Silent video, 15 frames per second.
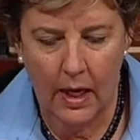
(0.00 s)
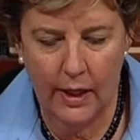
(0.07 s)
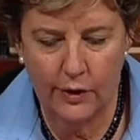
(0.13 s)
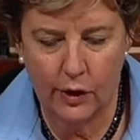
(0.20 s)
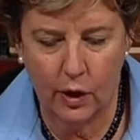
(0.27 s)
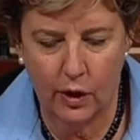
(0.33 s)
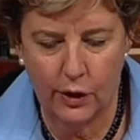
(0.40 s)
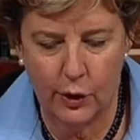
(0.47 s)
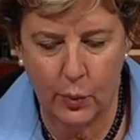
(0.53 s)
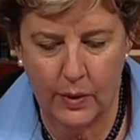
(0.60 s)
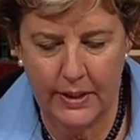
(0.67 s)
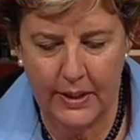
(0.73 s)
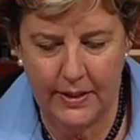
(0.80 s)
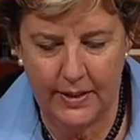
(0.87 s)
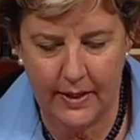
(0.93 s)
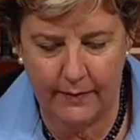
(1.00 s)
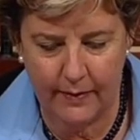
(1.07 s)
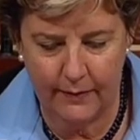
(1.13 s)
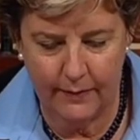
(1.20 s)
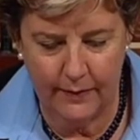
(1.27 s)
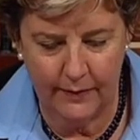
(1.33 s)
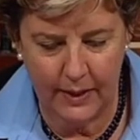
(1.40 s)
H.R.
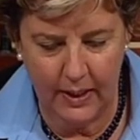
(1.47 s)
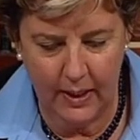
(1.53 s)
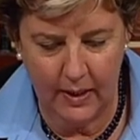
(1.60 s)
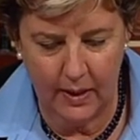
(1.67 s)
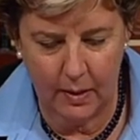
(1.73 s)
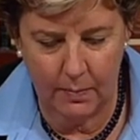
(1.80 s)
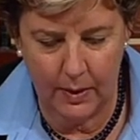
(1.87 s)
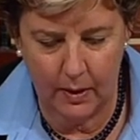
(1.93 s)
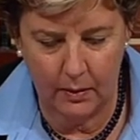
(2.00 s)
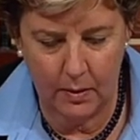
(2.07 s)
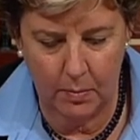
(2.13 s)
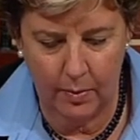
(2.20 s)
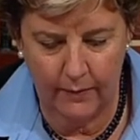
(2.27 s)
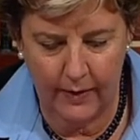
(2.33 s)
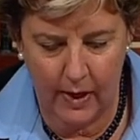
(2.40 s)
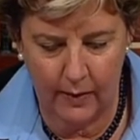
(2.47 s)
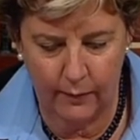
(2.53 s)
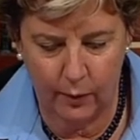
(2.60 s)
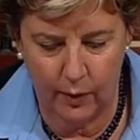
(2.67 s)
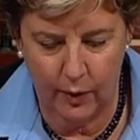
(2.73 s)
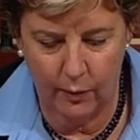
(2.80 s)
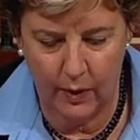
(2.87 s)
2758, a bill to provide
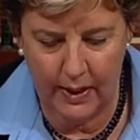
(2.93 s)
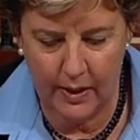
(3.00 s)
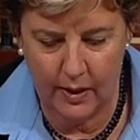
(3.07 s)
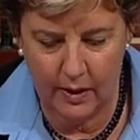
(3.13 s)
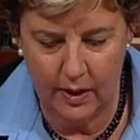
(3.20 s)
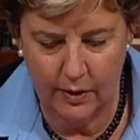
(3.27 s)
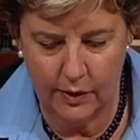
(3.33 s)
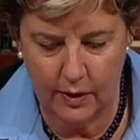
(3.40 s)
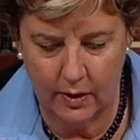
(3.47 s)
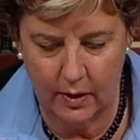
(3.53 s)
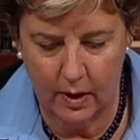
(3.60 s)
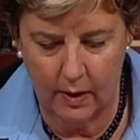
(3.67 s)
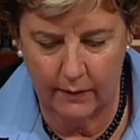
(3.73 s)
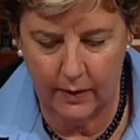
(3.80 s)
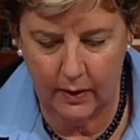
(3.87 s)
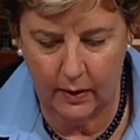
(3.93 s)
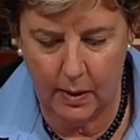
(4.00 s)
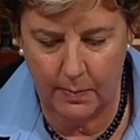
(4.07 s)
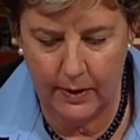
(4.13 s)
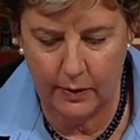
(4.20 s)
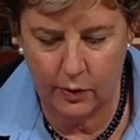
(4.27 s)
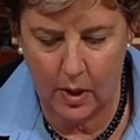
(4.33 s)
for the recognition of the
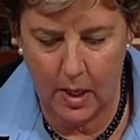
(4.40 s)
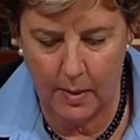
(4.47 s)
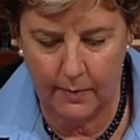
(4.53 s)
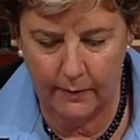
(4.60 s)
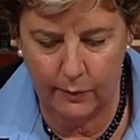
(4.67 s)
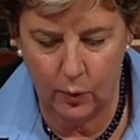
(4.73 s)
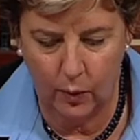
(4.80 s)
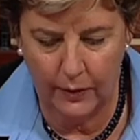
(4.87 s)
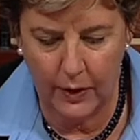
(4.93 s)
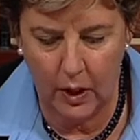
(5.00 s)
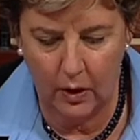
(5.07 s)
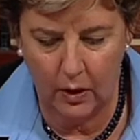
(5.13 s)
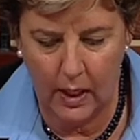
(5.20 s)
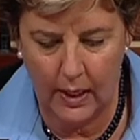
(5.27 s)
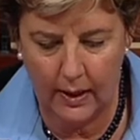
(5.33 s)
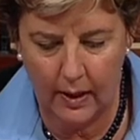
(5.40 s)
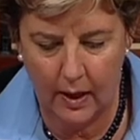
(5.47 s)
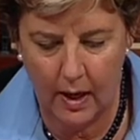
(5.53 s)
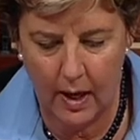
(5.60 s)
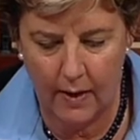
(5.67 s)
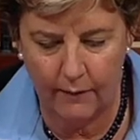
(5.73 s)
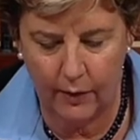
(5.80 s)
Lumbee Tribe of North Carolina
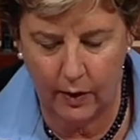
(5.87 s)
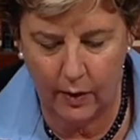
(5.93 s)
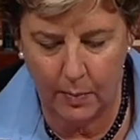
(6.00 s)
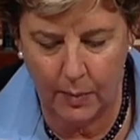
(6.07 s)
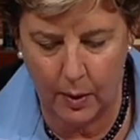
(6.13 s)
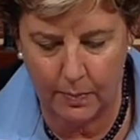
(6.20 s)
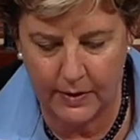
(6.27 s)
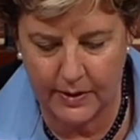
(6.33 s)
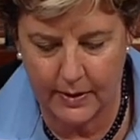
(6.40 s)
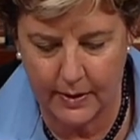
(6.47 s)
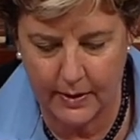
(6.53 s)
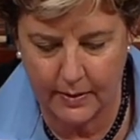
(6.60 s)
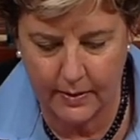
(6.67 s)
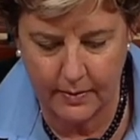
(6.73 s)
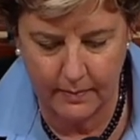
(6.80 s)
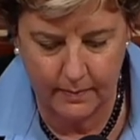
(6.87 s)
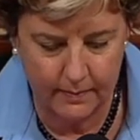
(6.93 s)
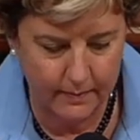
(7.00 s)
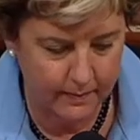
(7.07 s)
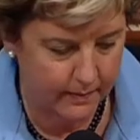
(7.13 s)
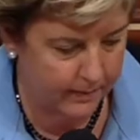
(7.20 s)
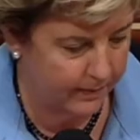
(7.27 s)
and for other
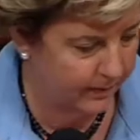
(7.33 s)
purposes.